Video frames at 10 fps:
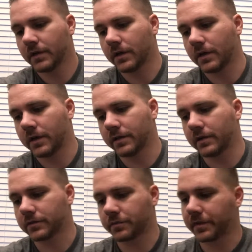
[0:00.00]
And then
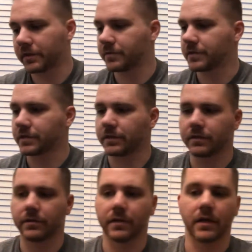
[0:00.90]
also picked up just a
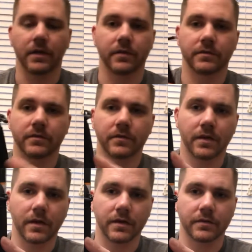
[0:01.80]
little
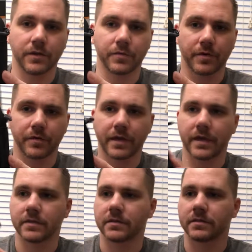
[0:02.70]
GoPro case.